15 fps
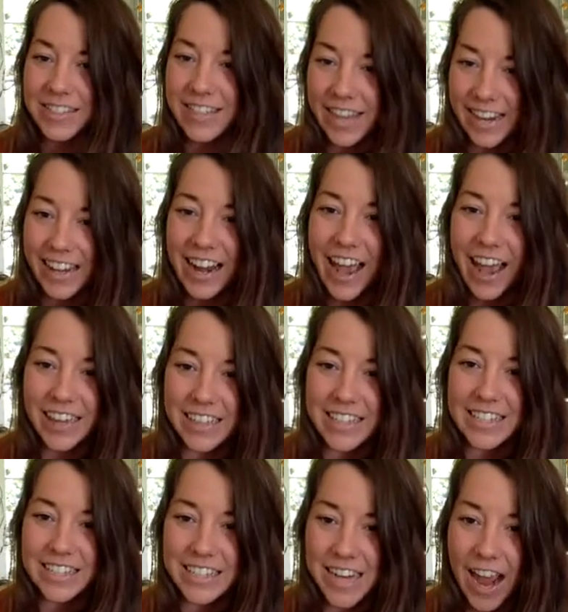in at
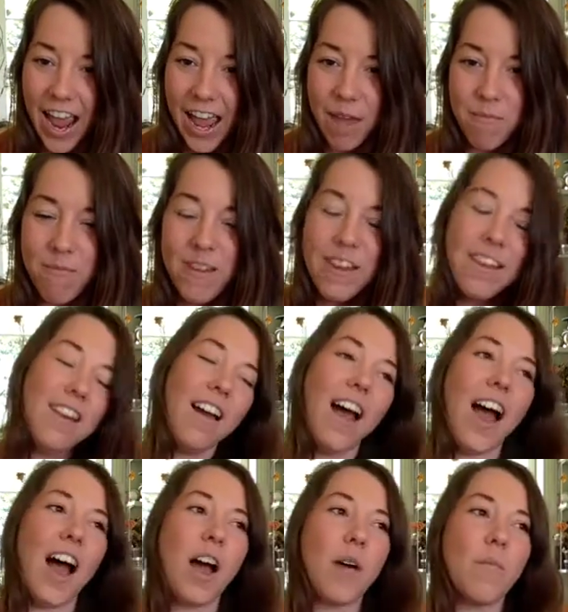this time.
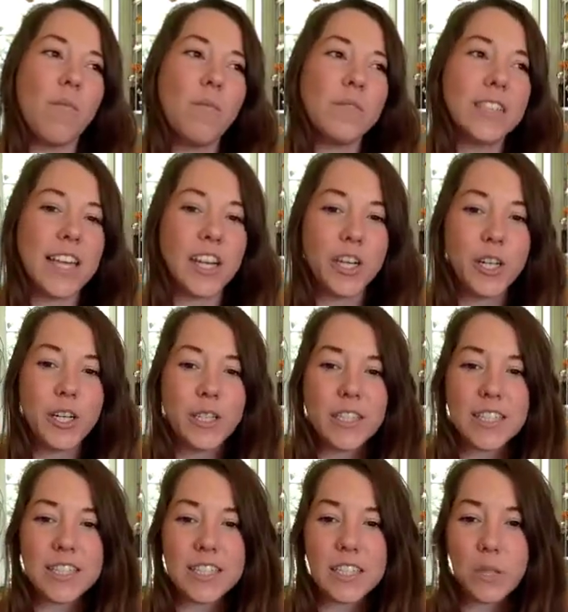Santa Cruz
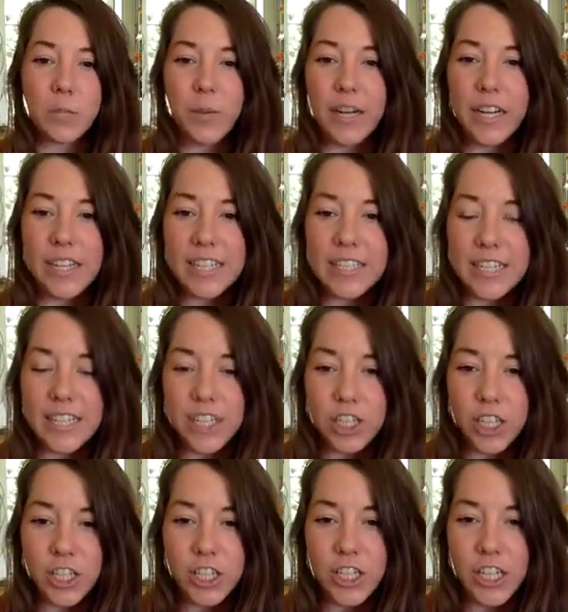is experiencing a
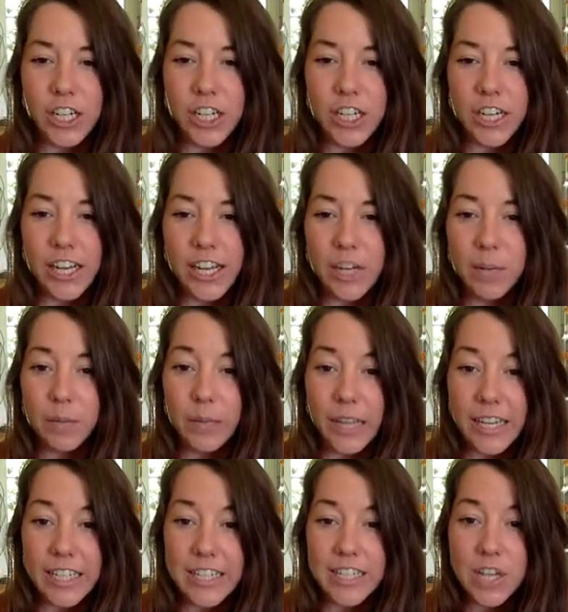
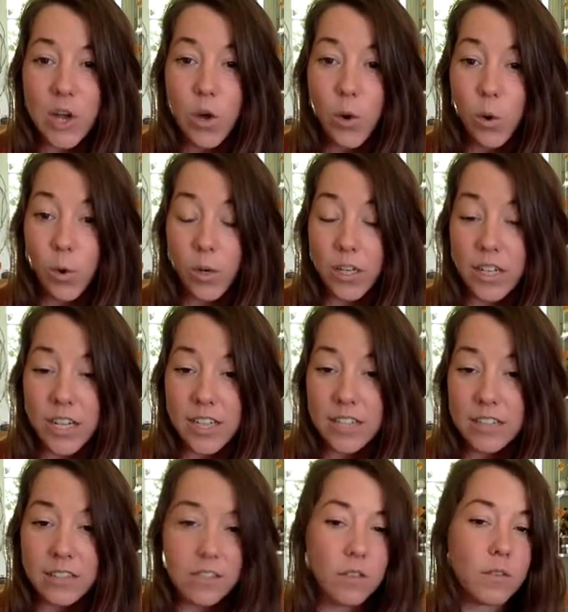shelter-in-place
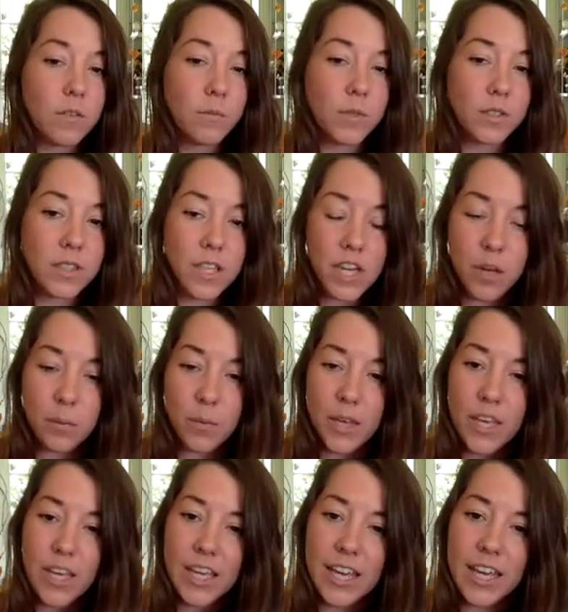ordinance, and so the museum
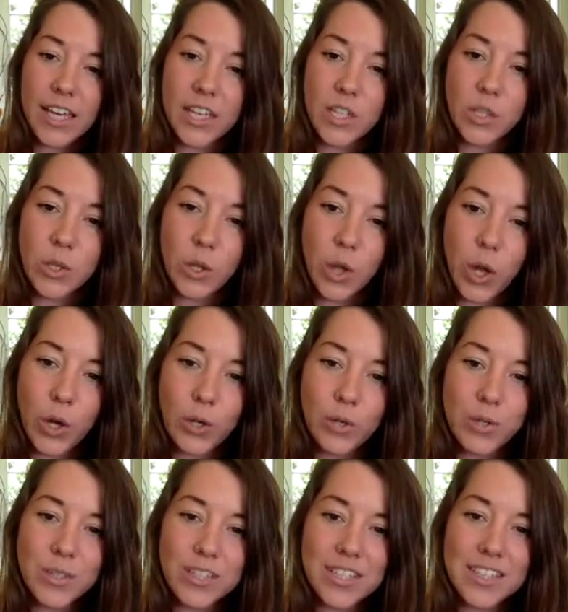is
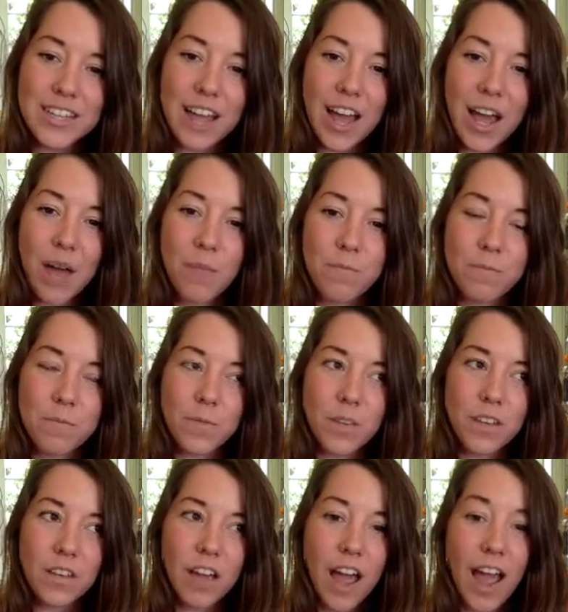closed. I
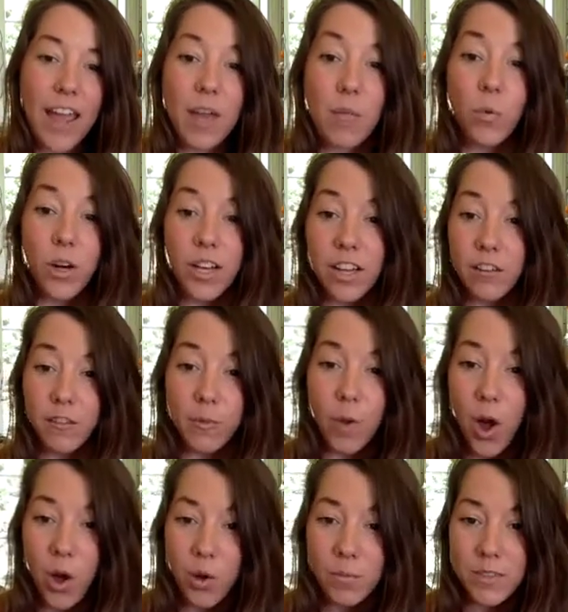am working from
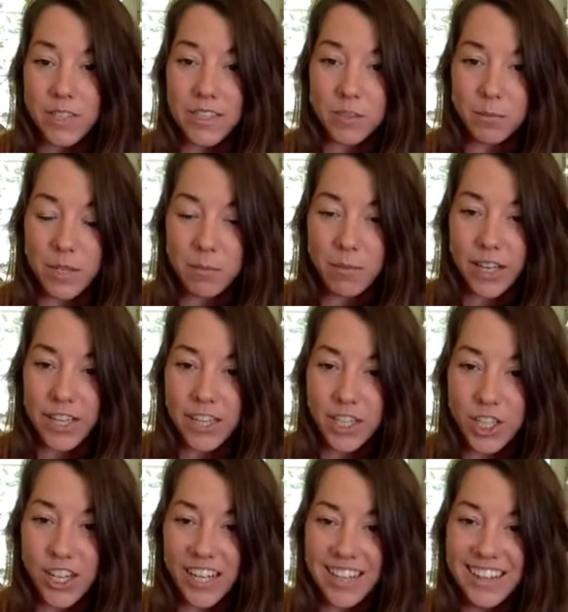home. This is me in my
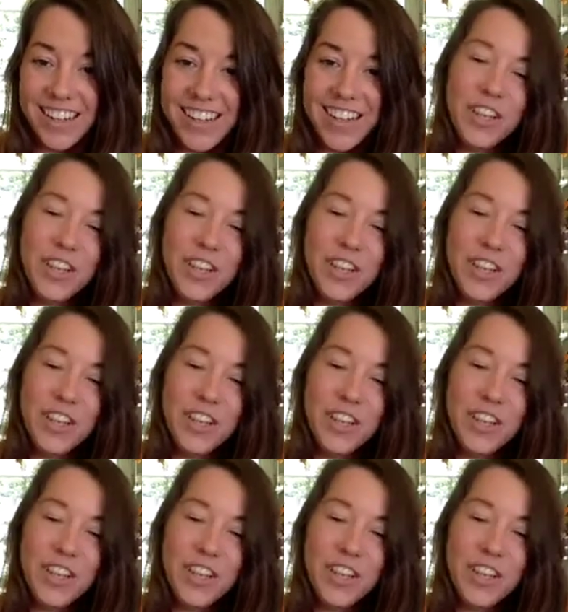kitchen.